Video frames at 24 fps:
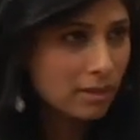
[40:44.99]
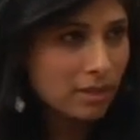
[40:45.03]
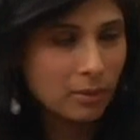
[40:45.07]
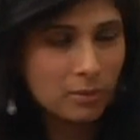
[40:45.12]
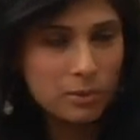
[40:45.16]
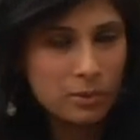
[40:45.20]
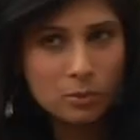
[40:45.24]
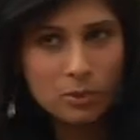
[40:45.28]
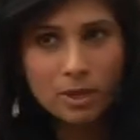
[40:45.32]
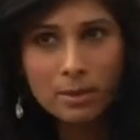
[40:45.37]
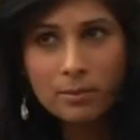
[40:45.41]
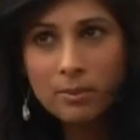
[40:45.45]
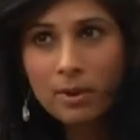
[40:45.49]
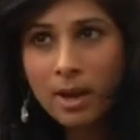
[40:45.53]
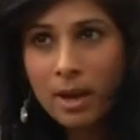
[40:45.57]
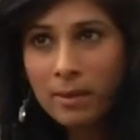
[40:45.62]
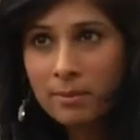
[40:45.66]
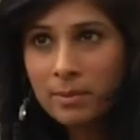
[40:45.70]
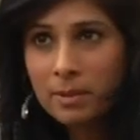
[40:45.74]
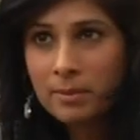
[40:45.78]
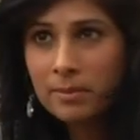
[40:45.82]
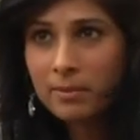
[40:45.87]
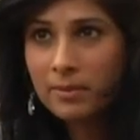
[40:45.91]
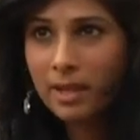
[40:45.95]
That was one
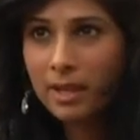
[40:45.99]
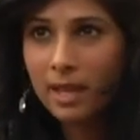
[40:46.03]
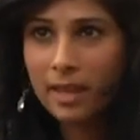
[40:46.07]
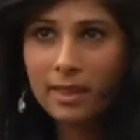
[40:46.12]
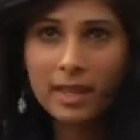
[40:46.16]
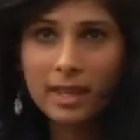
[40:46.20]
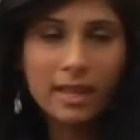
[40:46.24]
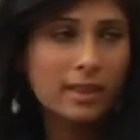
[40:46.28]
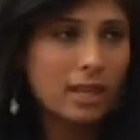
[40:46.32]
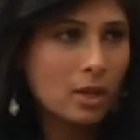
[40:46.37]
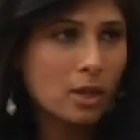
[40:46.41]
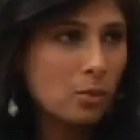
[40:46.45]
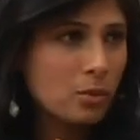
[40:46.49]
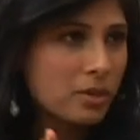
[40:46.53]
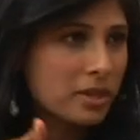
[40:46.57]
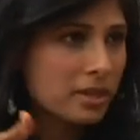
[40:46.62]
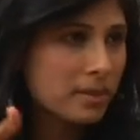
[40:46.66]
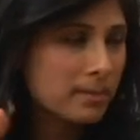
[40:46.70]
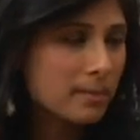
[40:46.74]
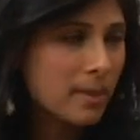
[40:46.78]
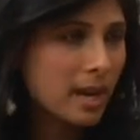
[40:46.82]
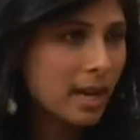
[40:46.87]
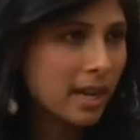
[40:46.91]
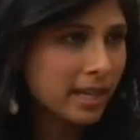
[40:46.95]
problem. And then there
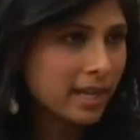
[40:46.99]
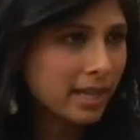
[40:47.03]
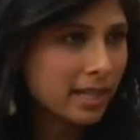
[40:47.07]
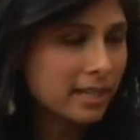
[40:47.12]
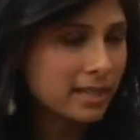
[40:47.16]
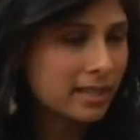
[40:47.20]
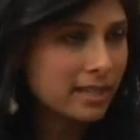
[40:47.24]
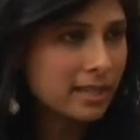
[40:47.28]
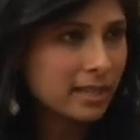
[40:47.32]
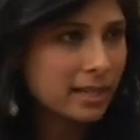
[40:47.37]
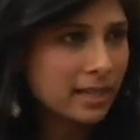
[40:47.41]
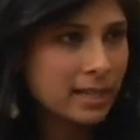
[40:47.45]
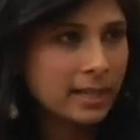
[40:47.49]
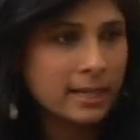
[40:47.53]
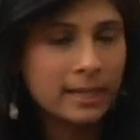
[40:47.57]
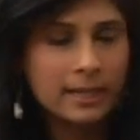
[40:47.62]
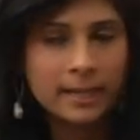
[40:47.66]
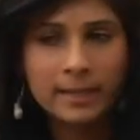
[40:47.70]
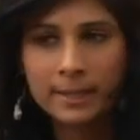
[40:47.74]
was market,